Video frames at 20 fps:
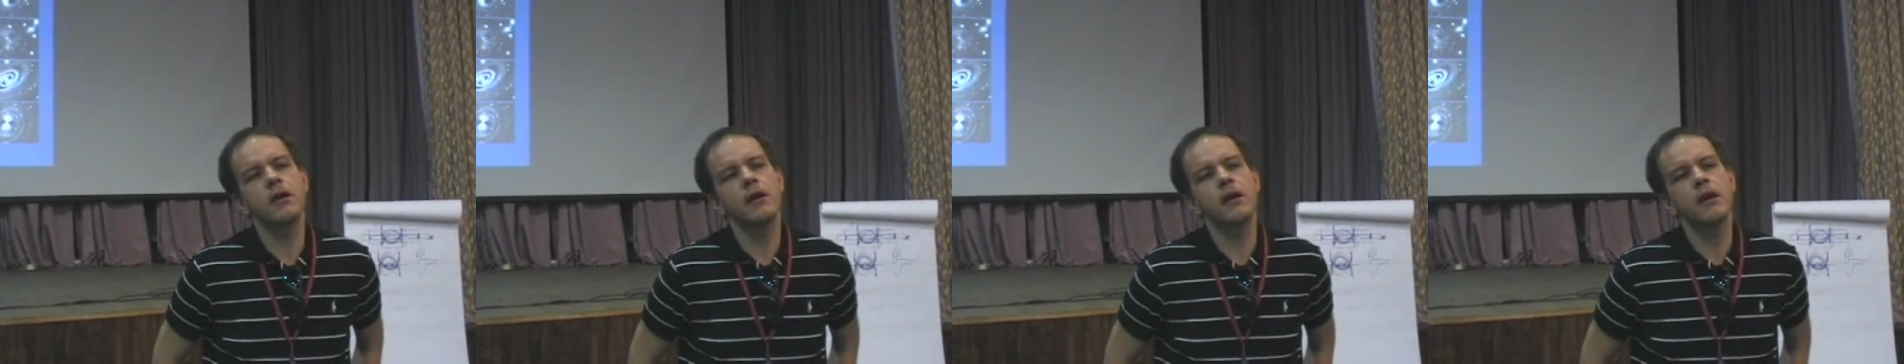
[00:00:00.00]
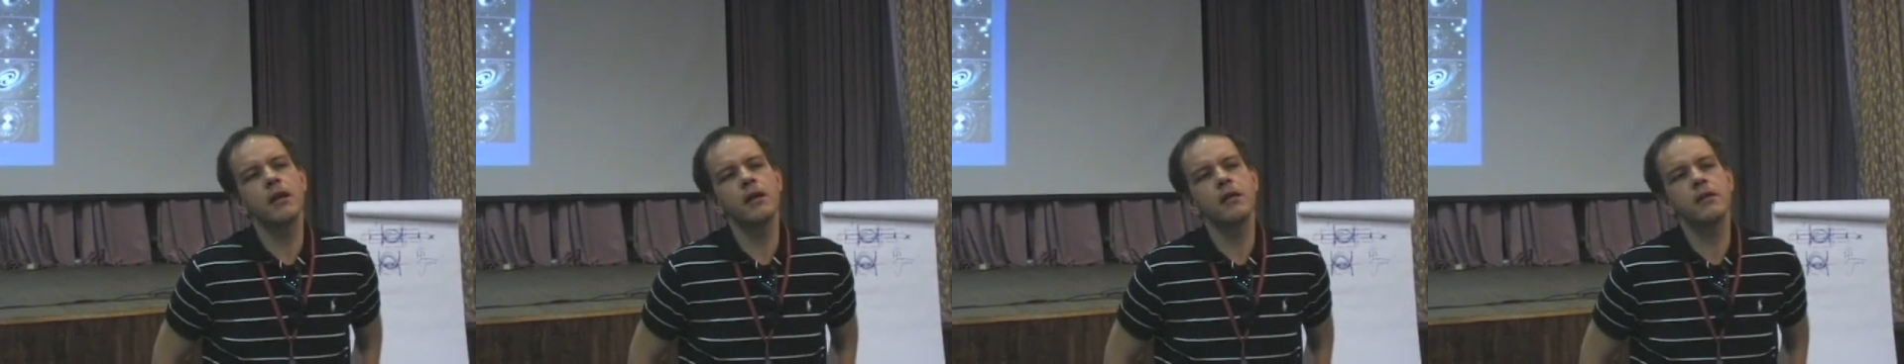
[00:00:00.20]

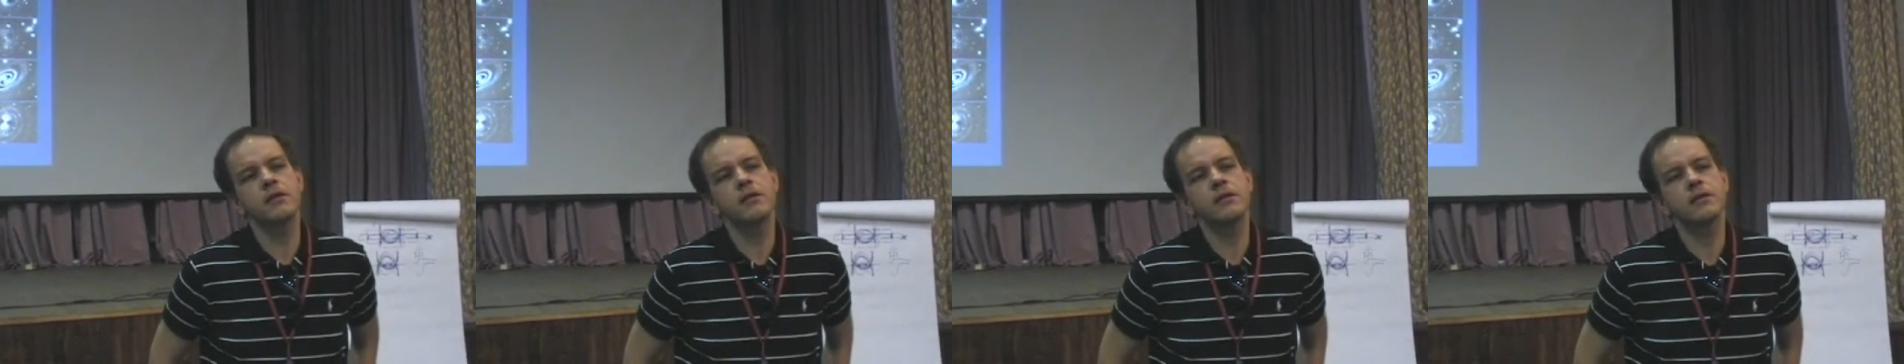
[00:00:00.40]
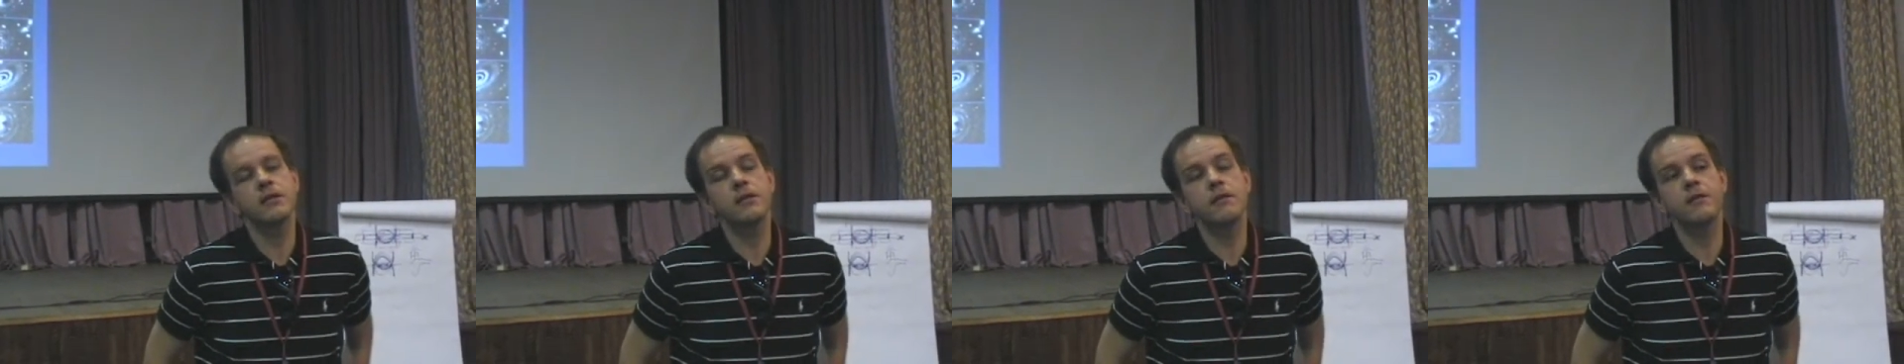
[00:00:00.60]

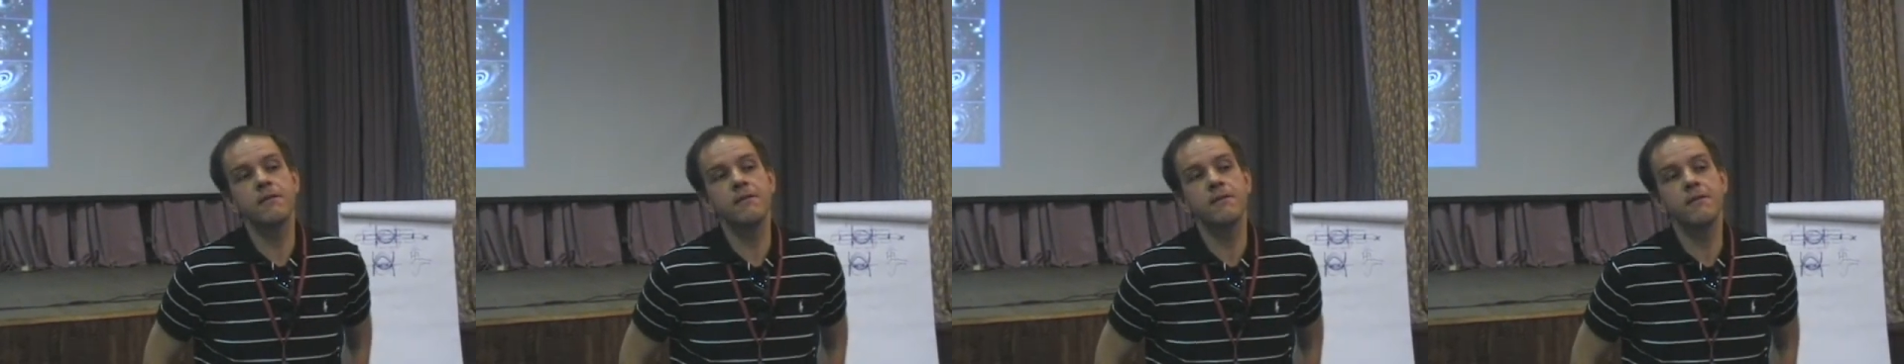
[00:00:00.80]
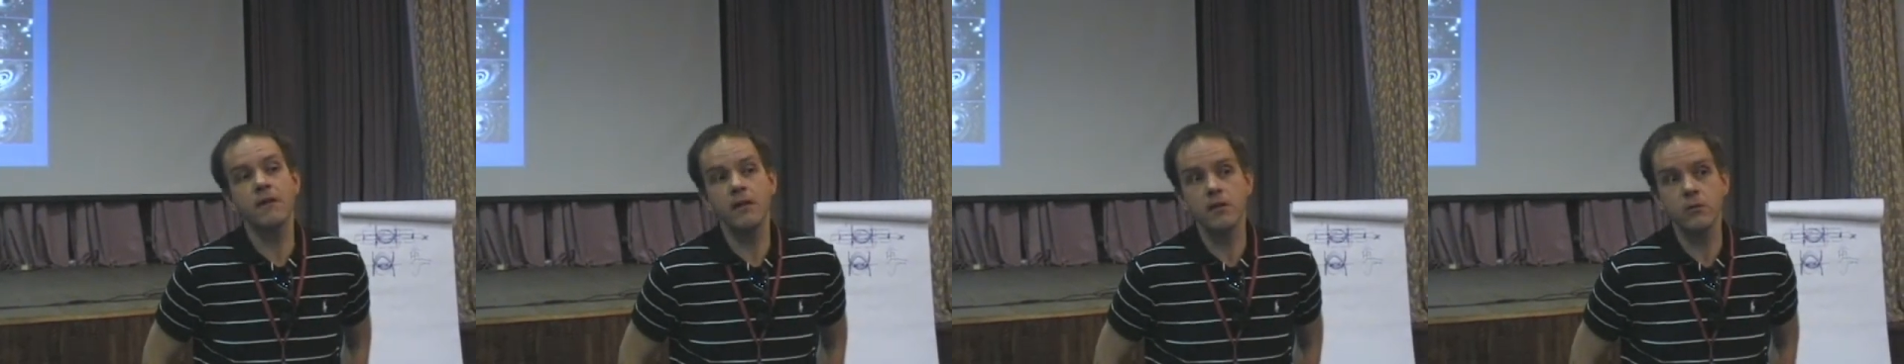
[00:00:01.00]
galaxies in the
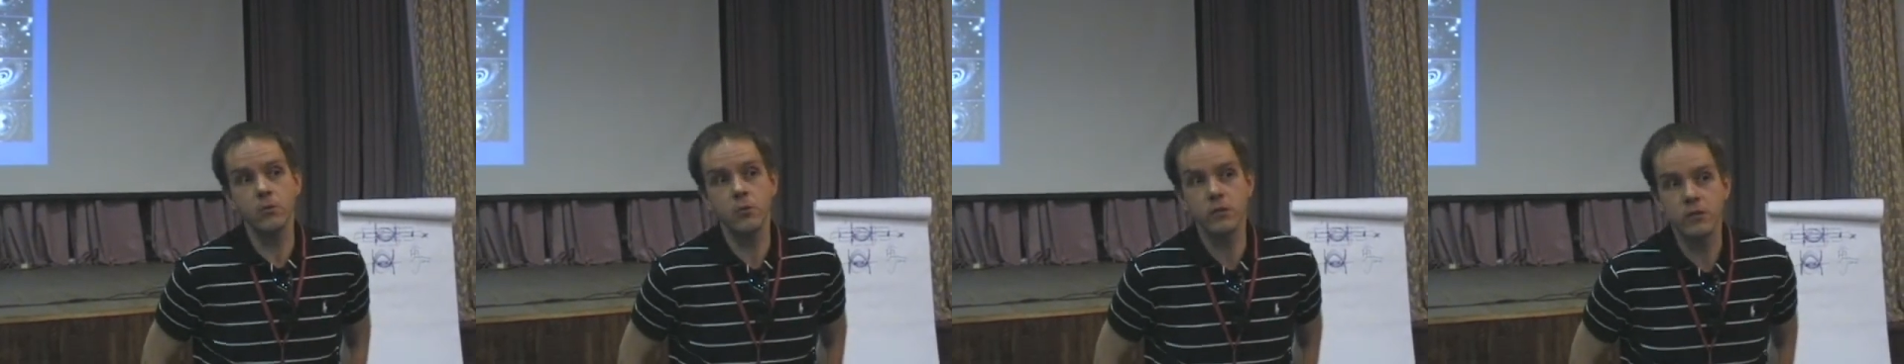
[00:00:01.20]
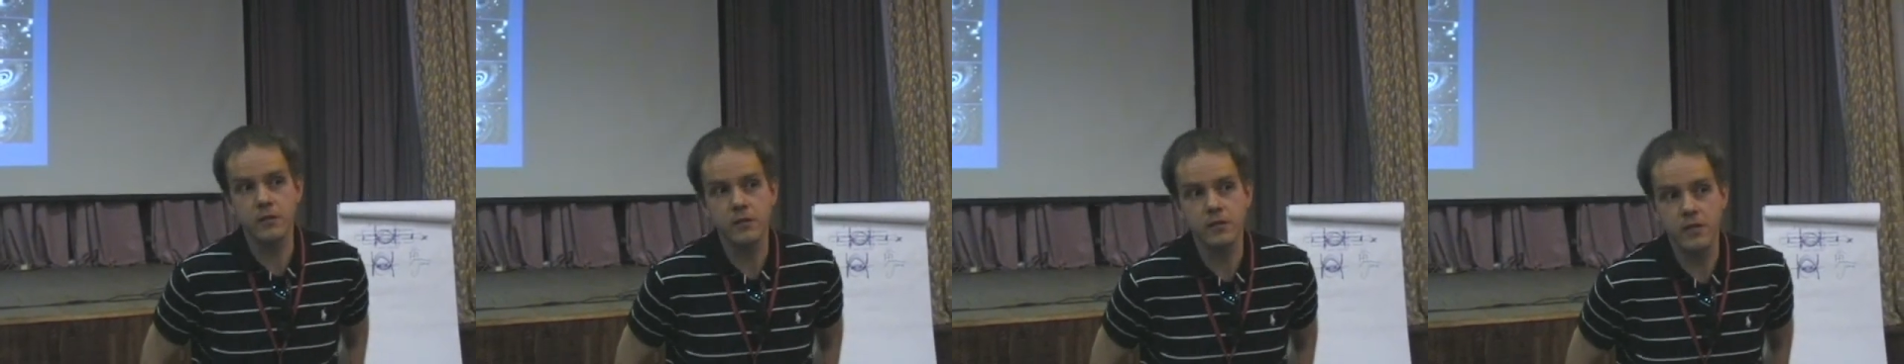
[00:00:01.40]
field
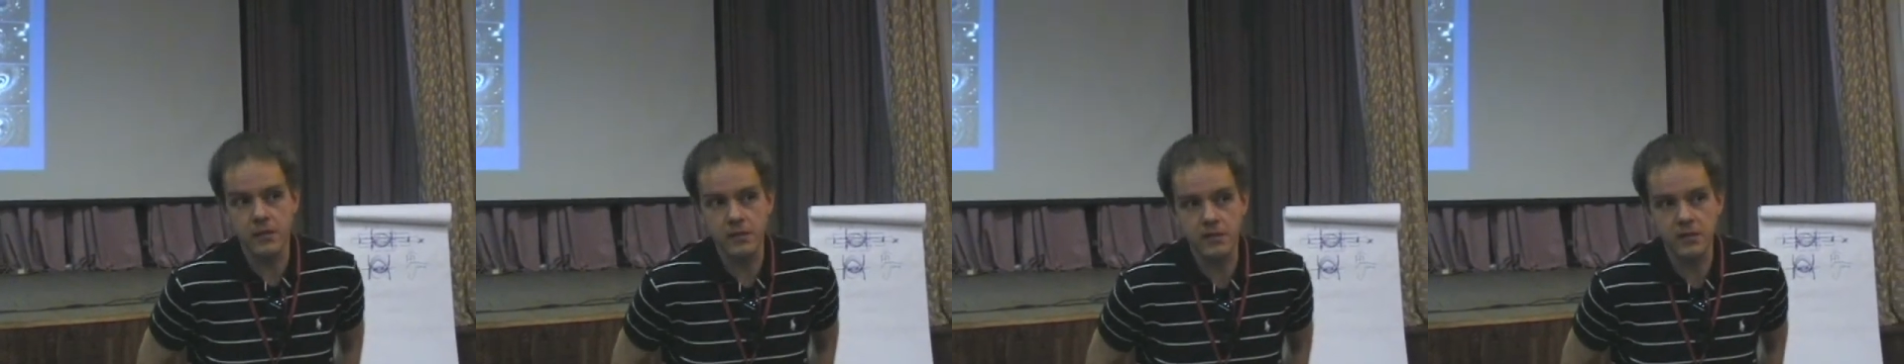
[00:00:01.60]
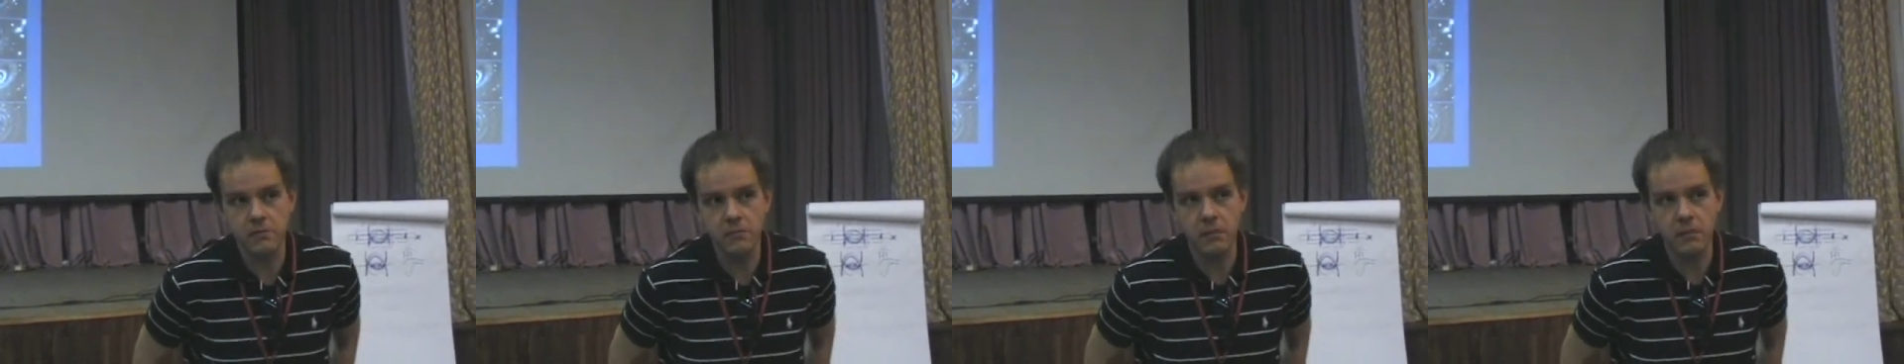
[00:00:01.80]
with disks,